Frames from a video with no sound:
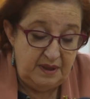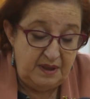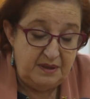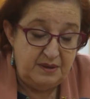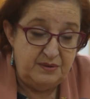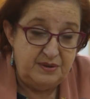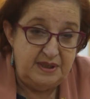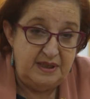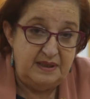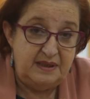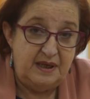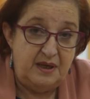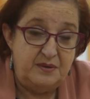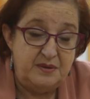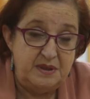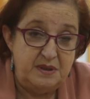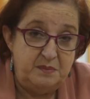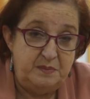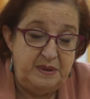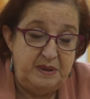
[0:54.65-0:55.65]

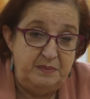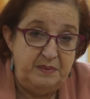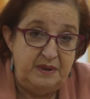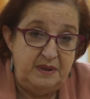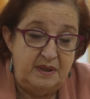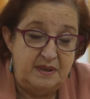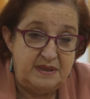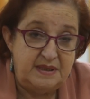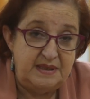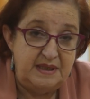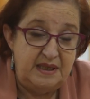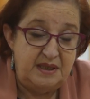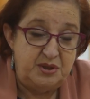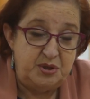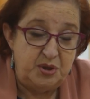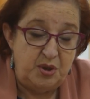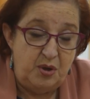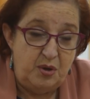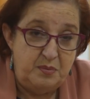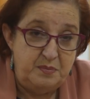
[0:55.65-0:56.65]
30,000 people lost their
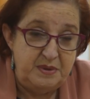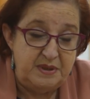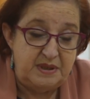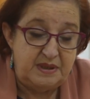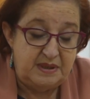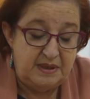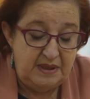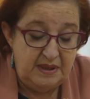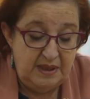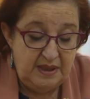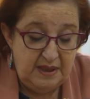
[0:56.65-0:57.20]
jobs.